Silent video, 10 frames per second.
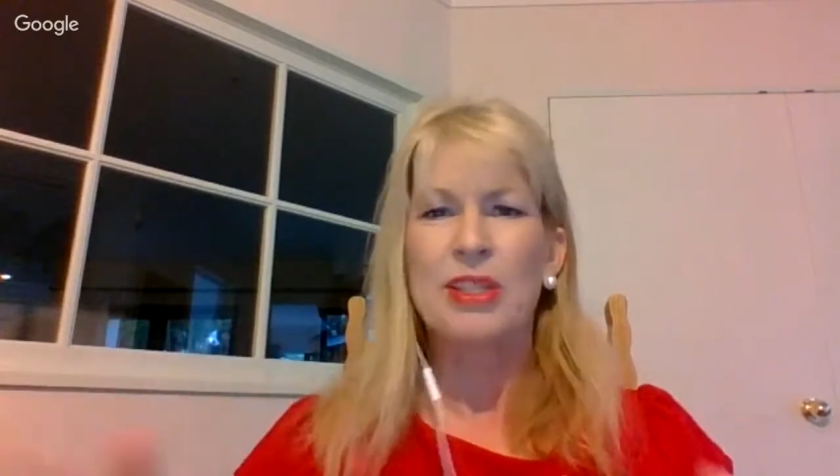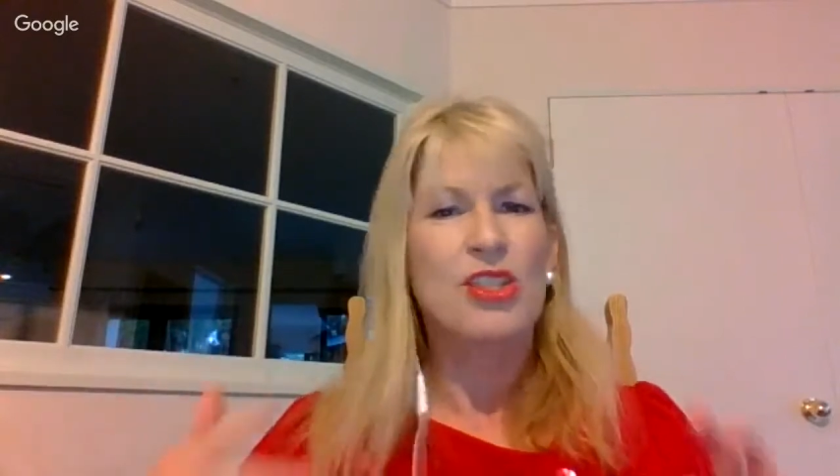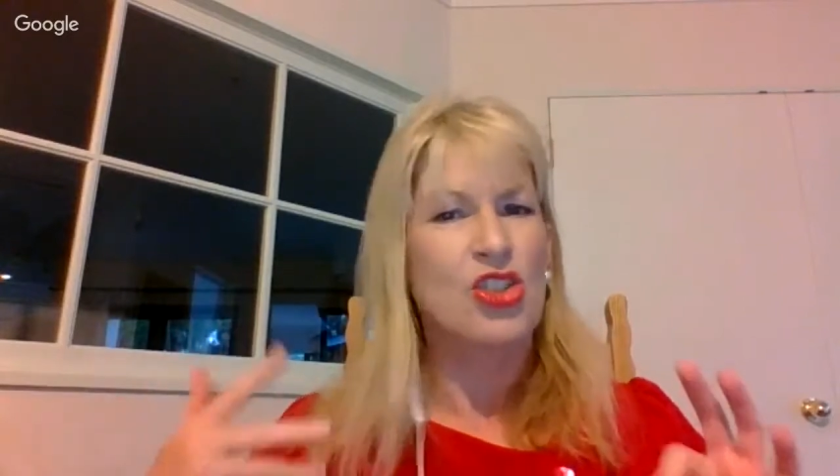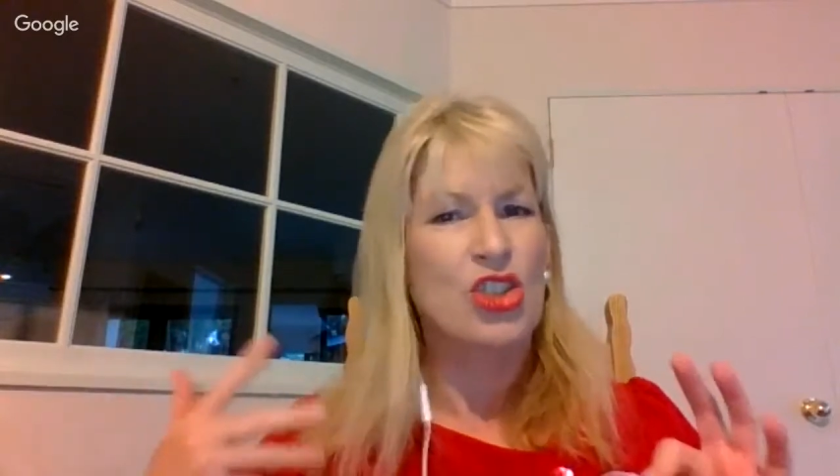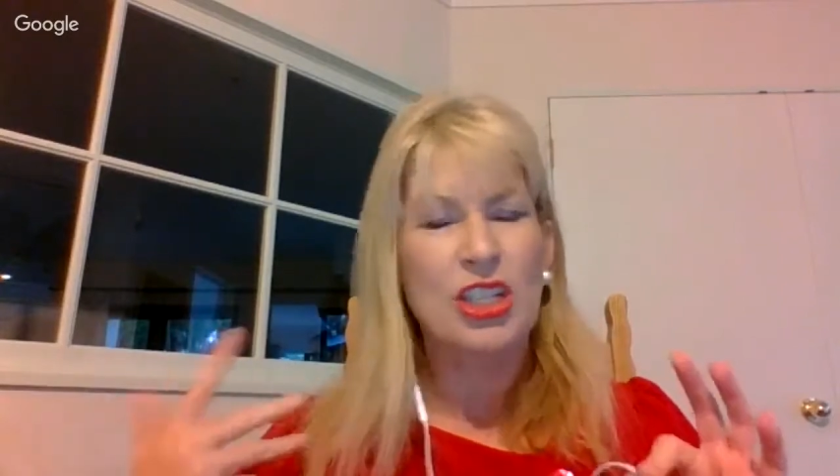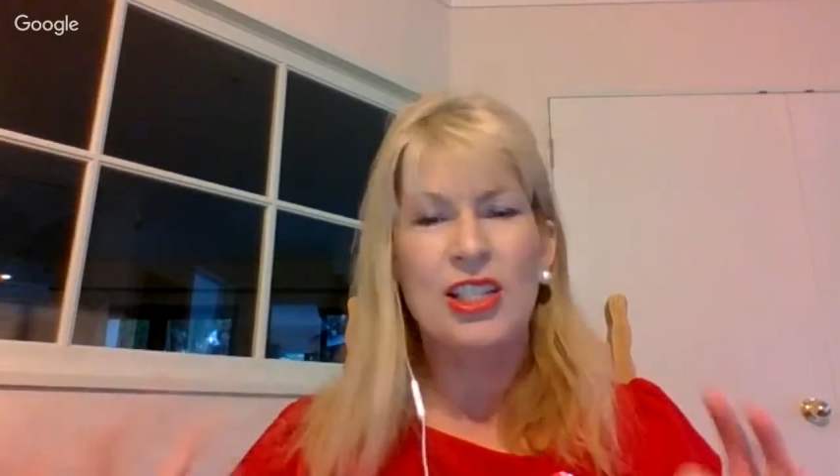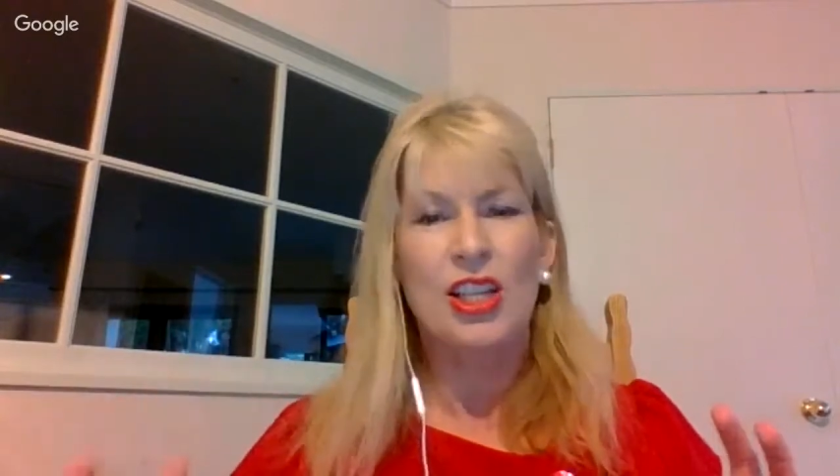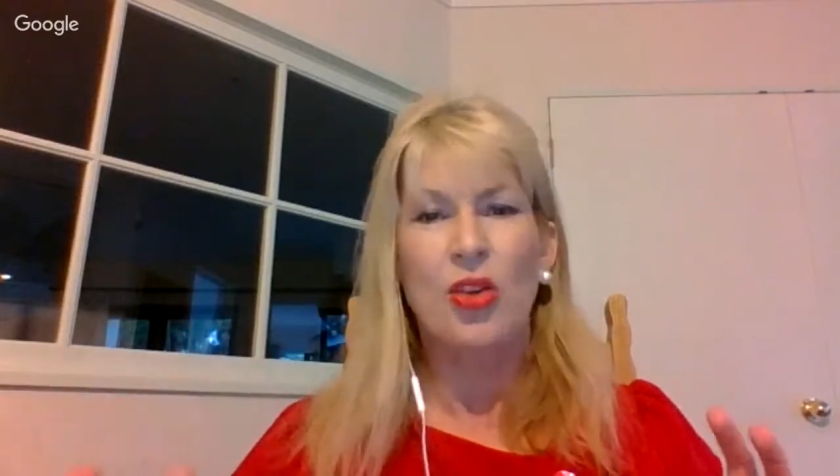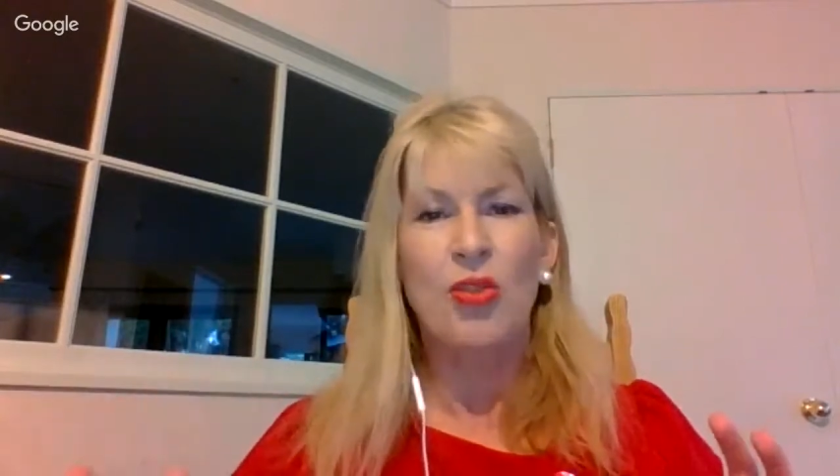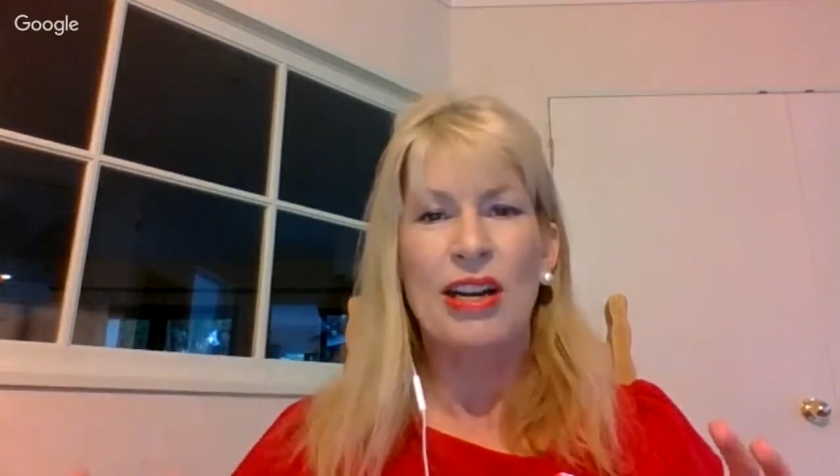this is just
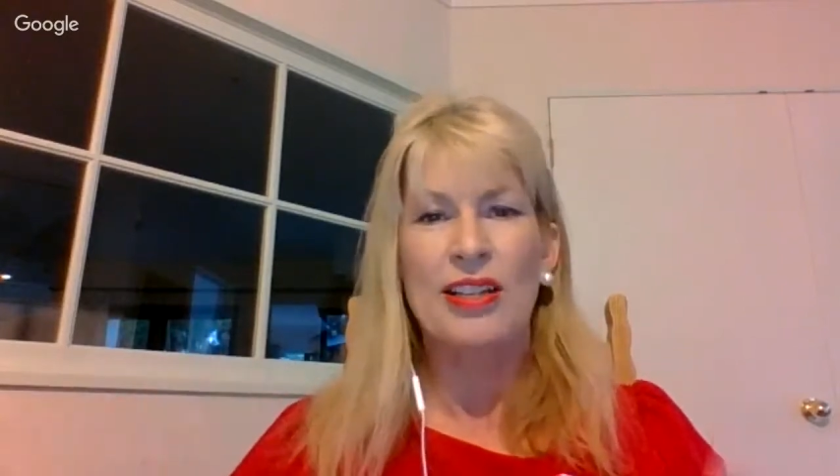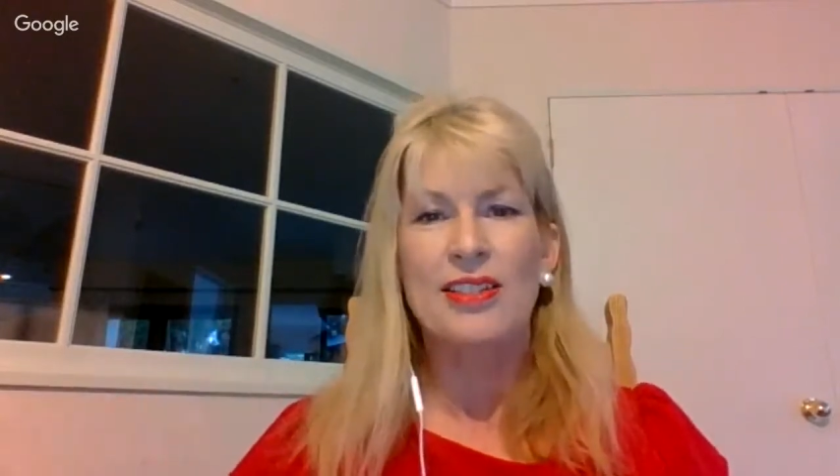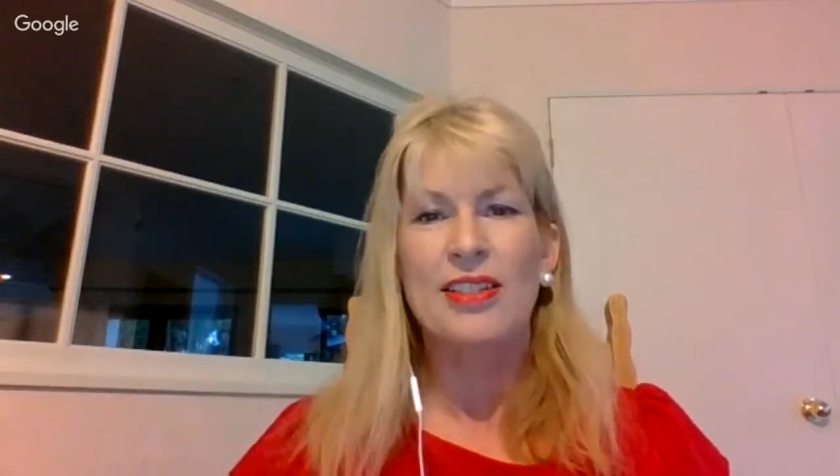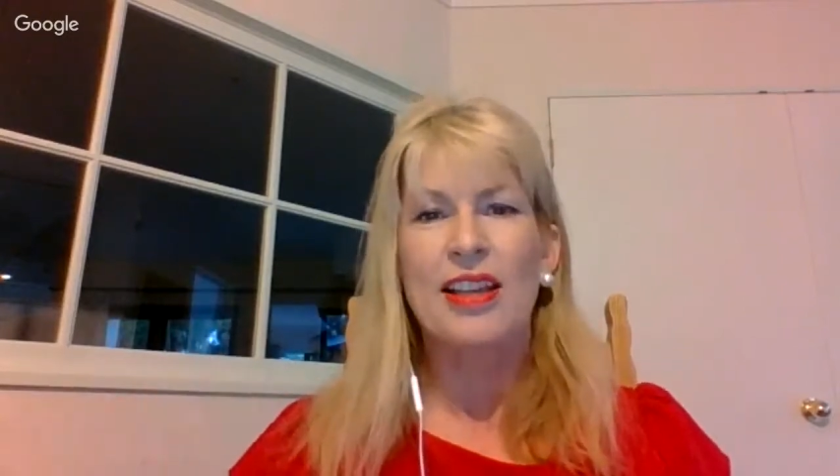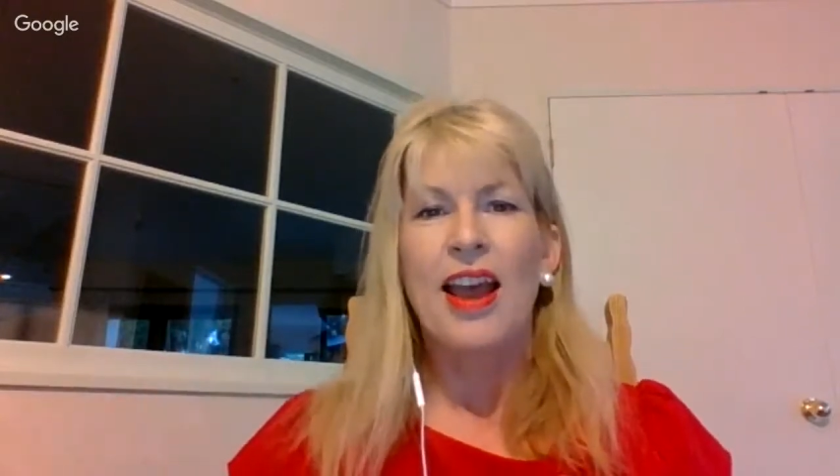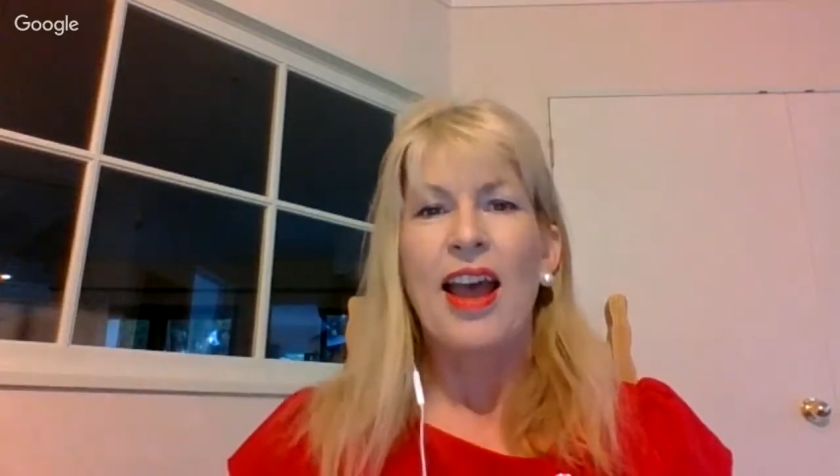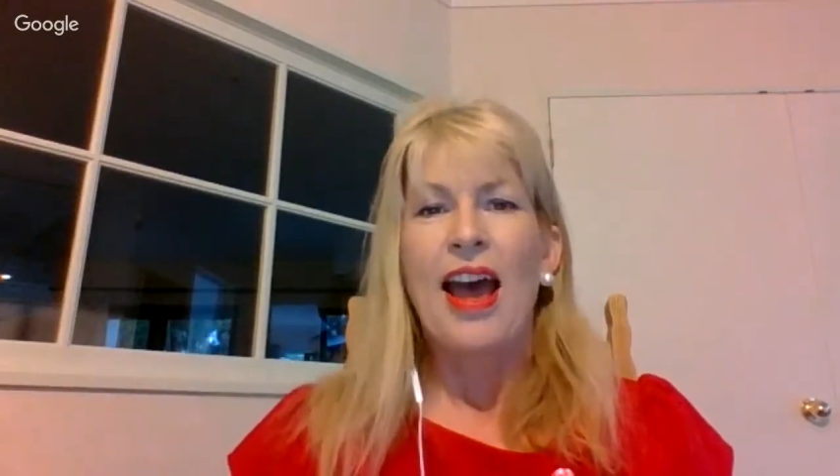the credits.